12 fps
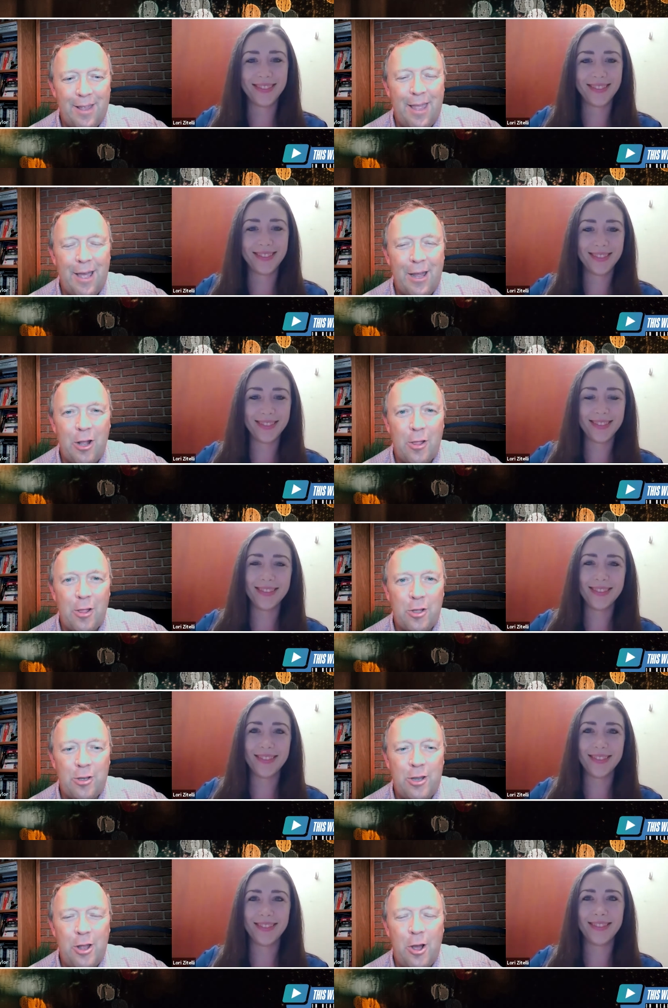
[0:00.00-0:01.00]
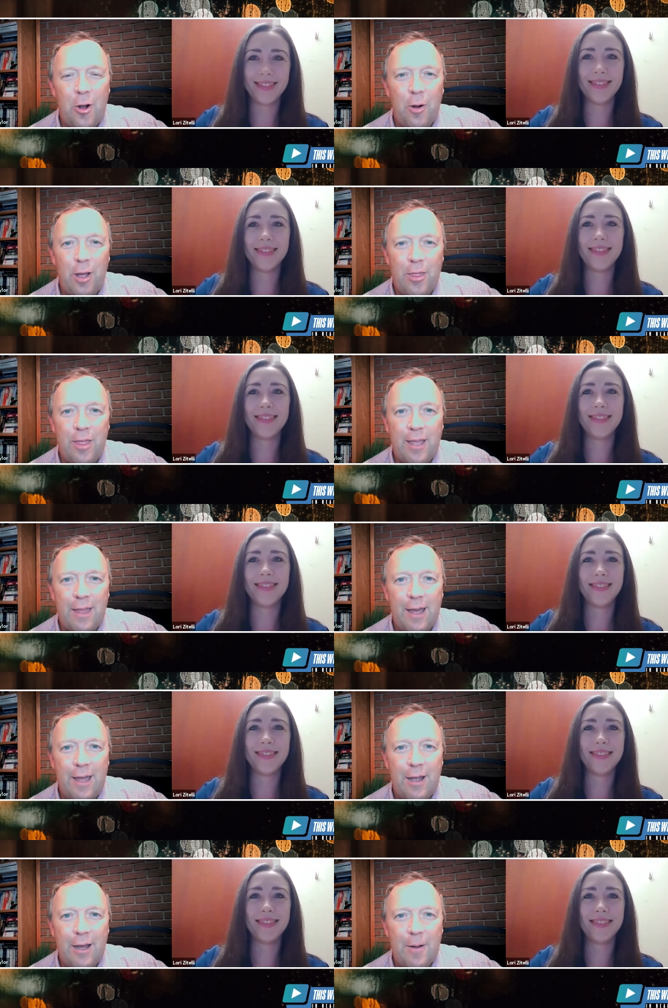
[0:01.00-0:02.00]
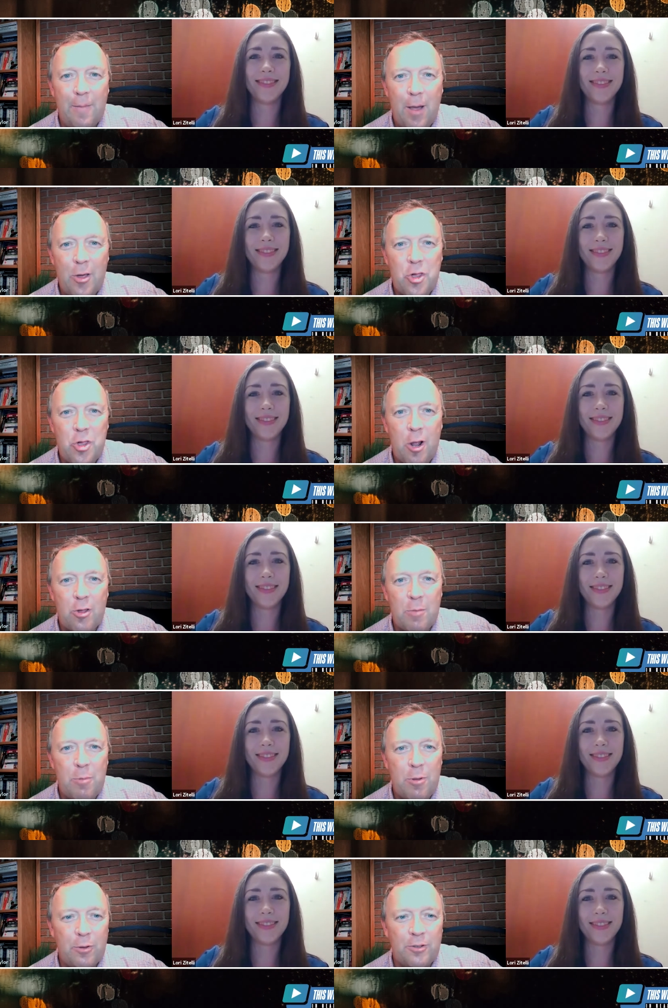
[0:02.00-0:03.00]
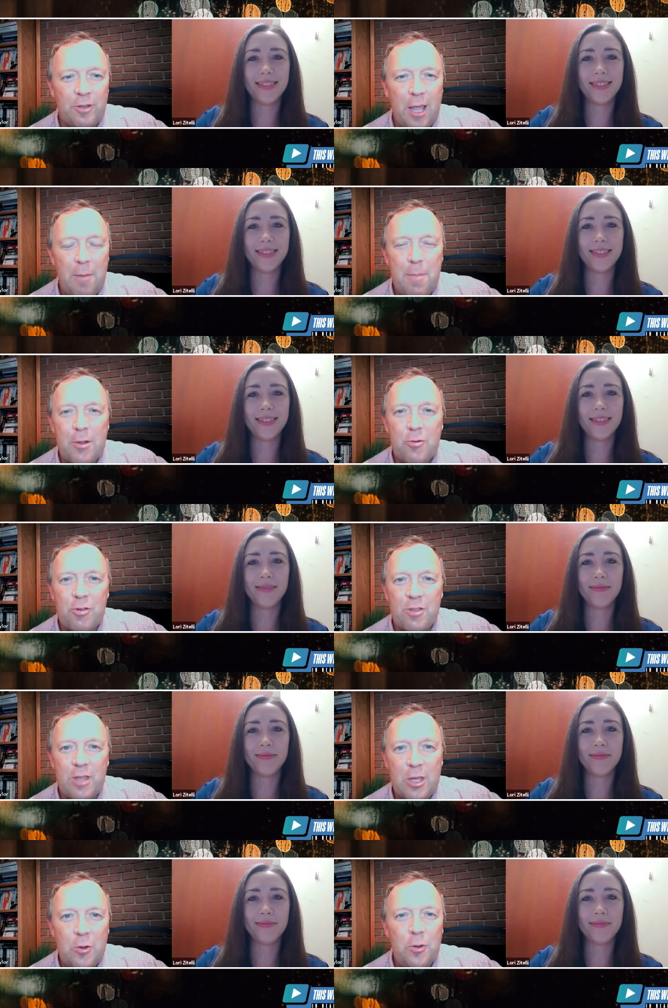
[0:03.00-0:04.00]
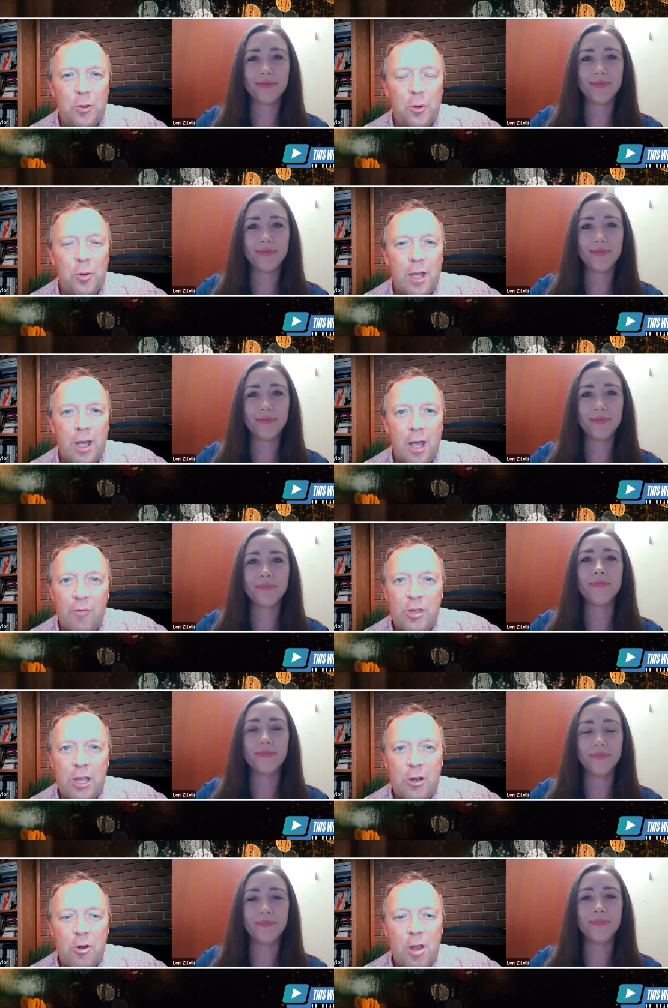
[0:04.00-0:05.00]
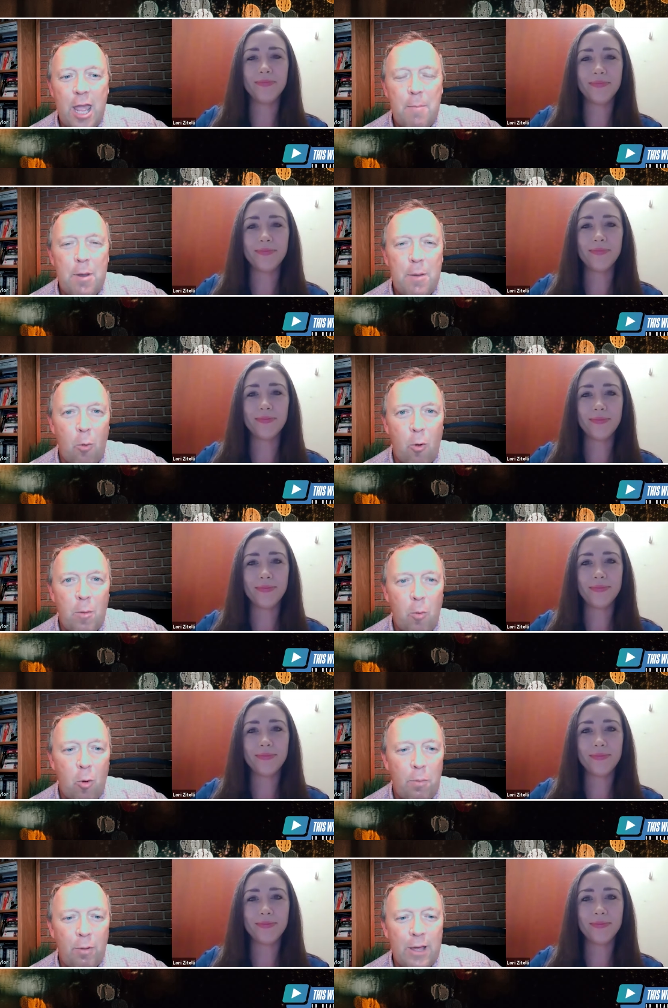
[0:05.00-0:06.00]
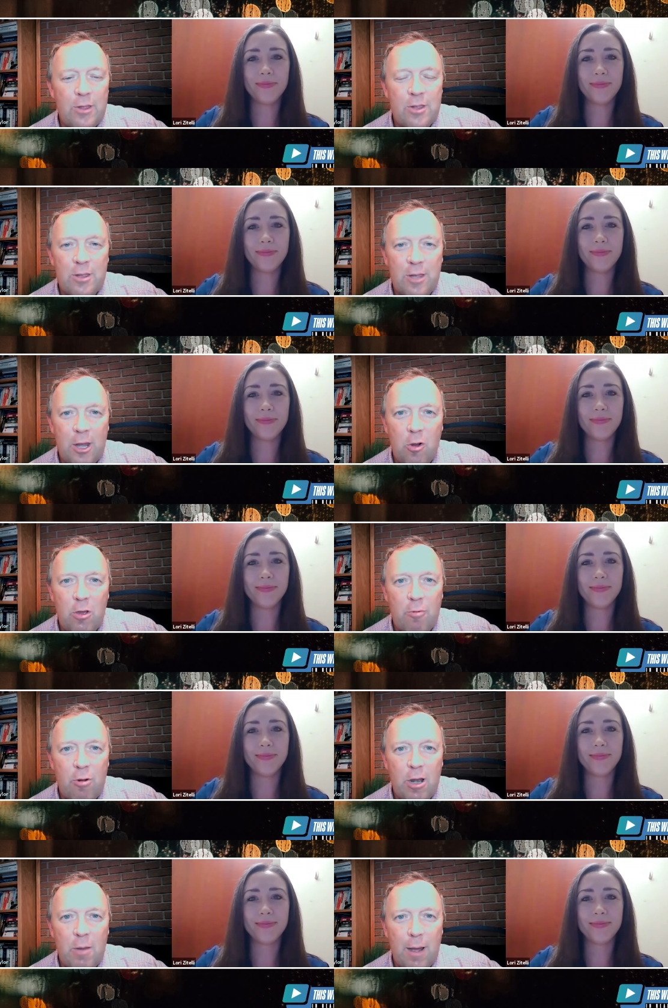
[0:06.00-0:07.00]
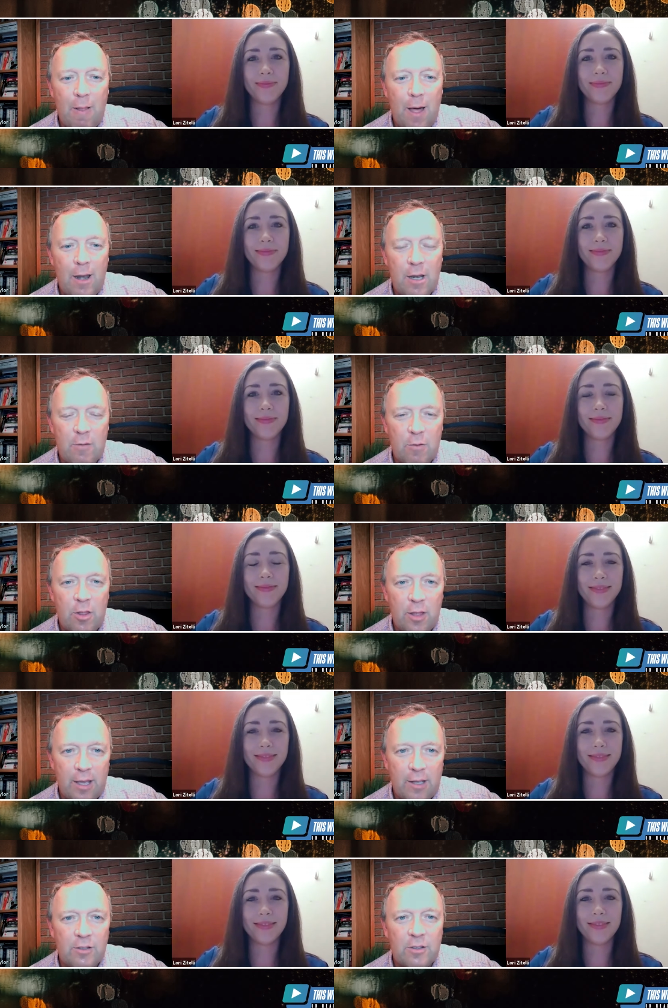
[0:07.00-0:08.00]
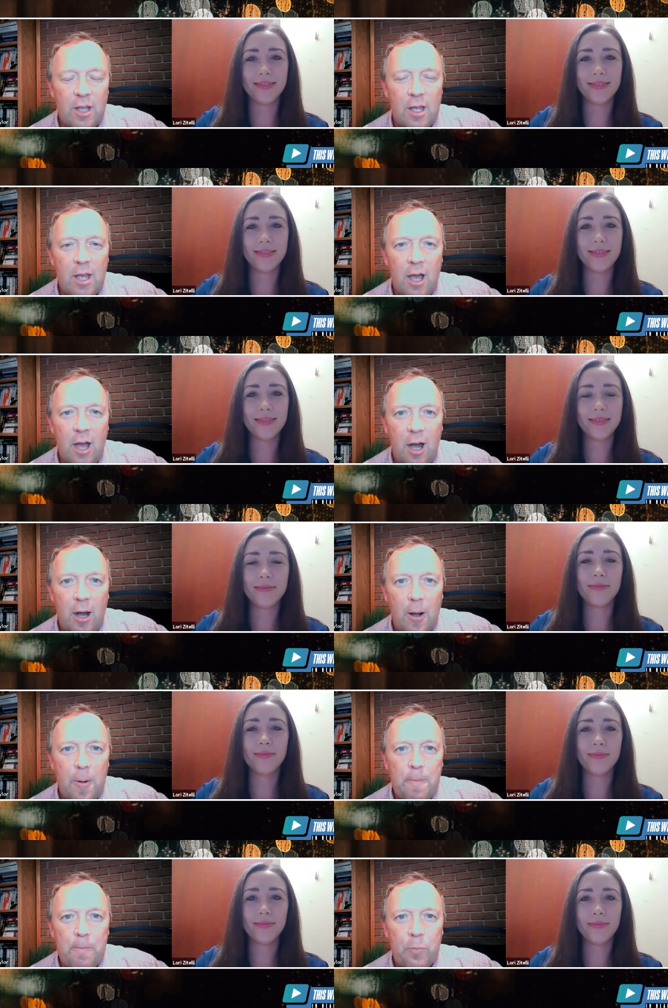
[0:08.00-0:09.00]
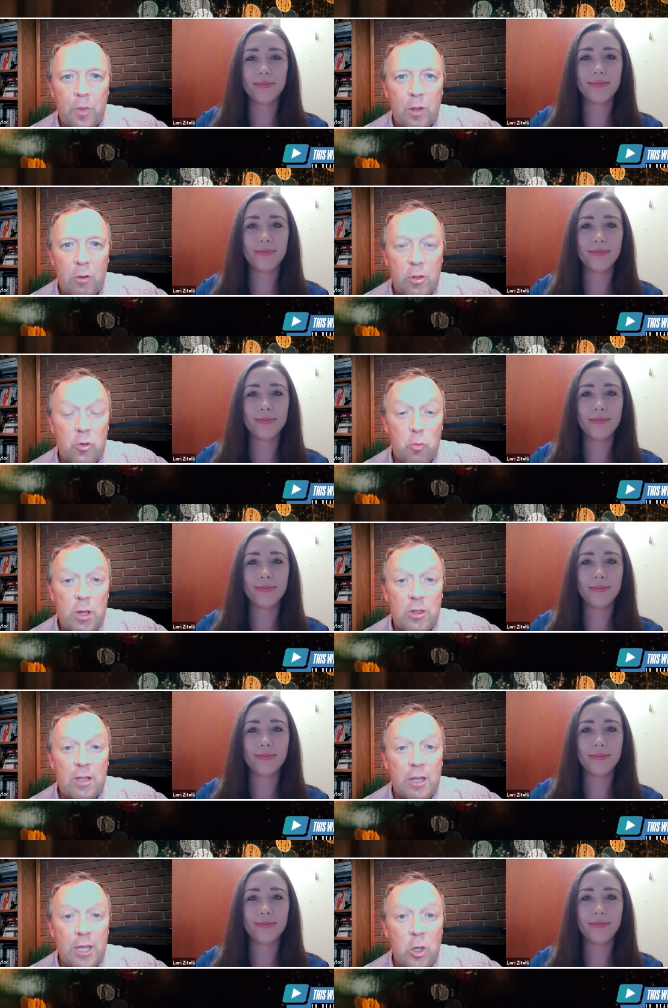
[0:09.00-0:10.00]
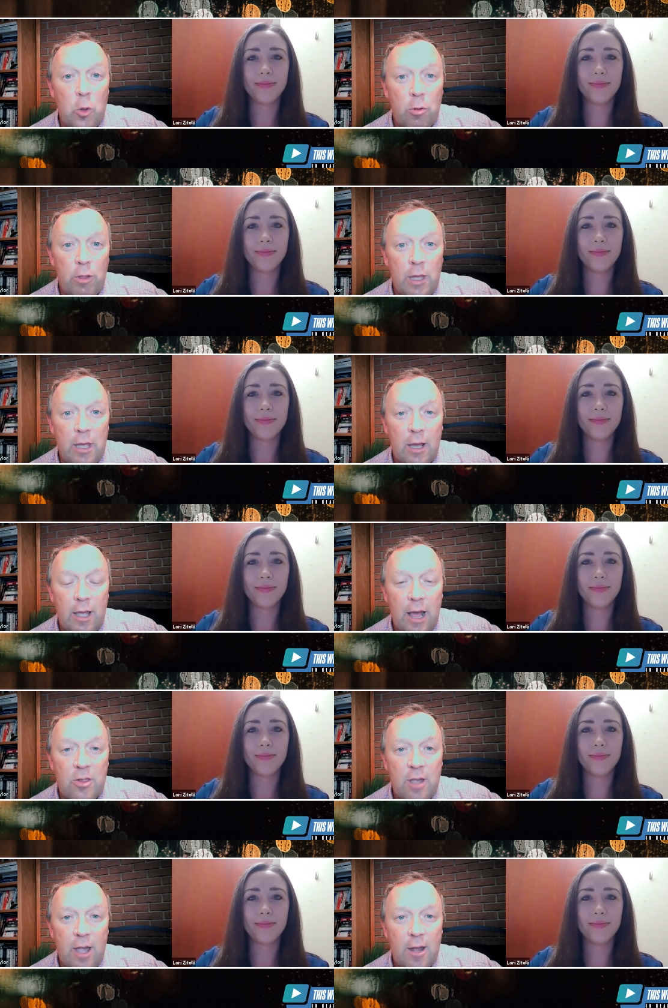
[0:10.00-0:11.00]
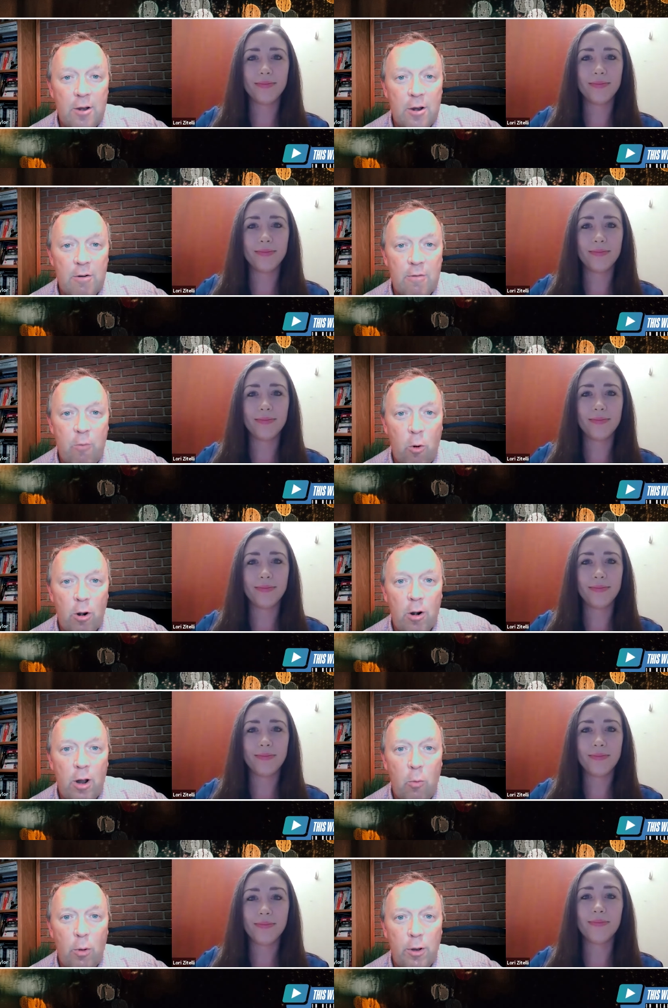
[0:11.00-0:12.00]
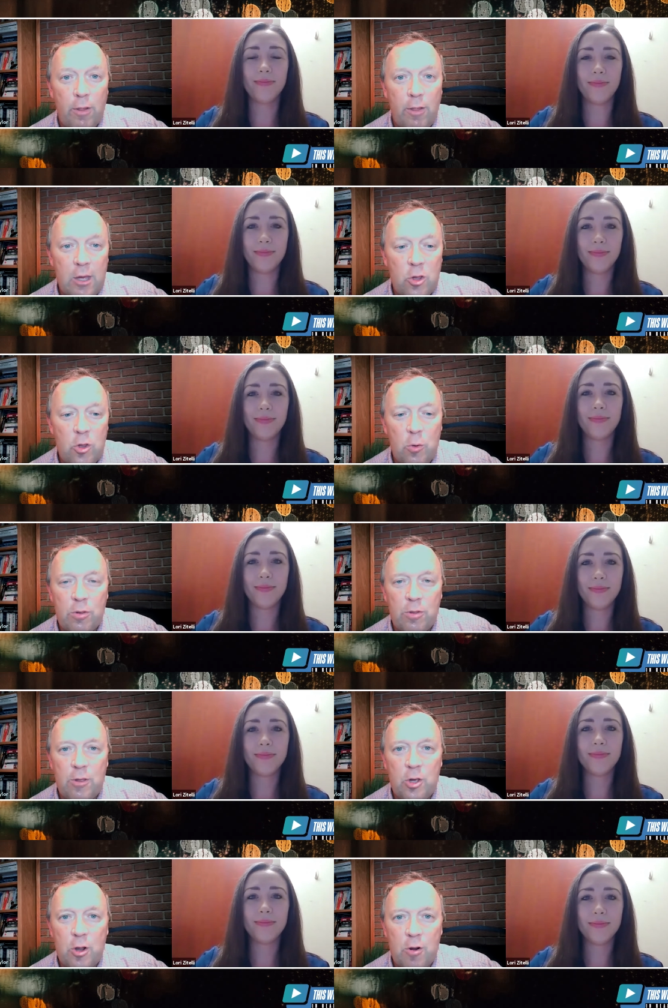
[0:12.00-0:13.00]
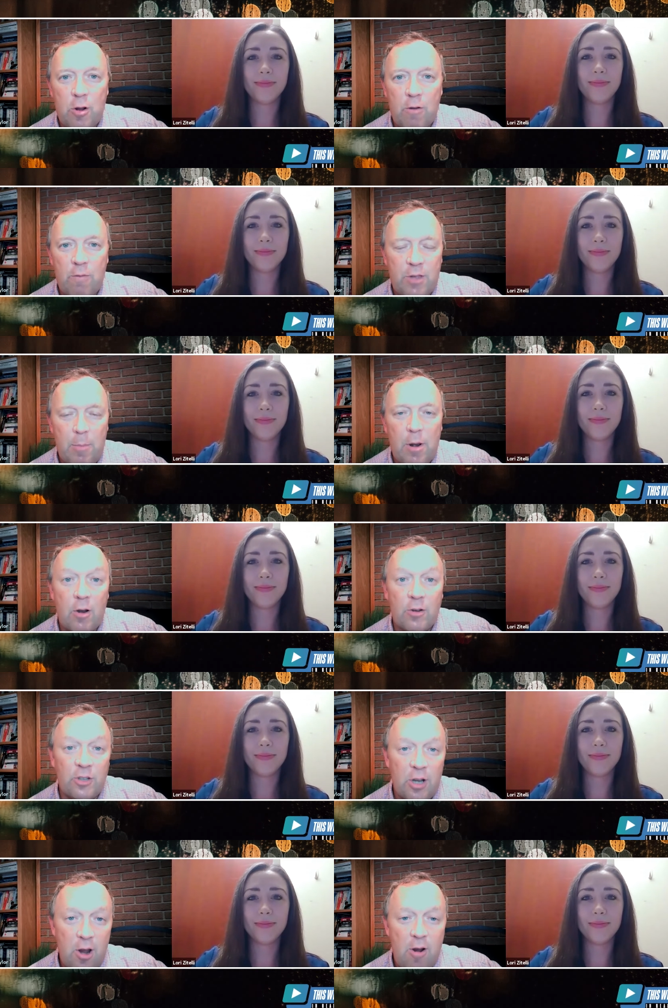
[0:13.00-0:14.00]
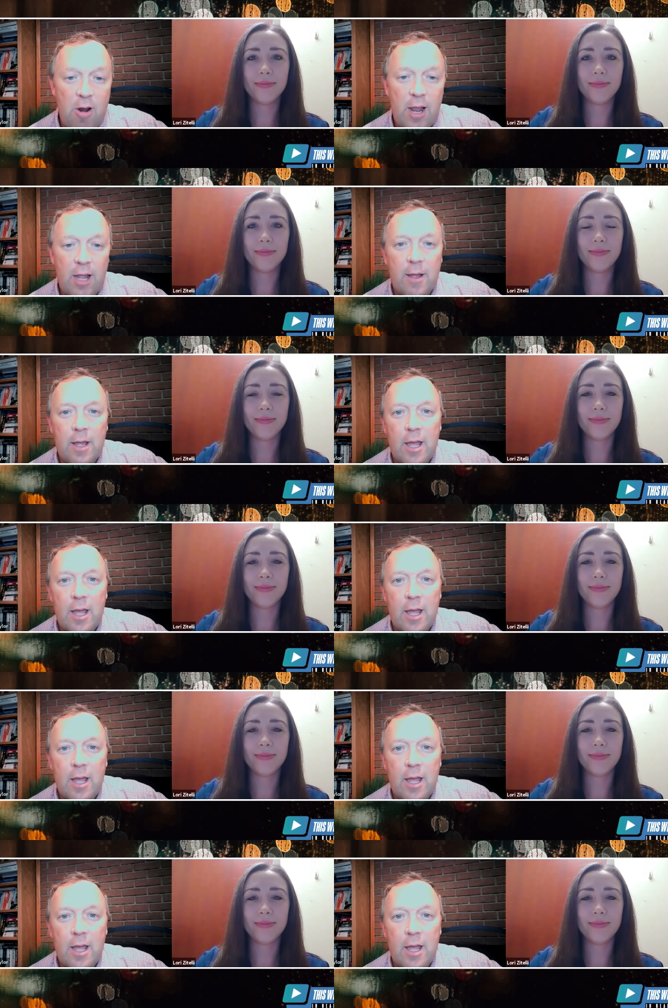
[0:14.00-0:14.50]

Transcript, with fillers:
Speaker 1: Yeah, no, that's good to know. I think that uh, I share some of those same interests that you do. I've seen your name in more and more places. I know you've written about a lot of different things. Um, just recently, you were the uh, guest editor for uh, one of the issues this year of Seminars in Hearing.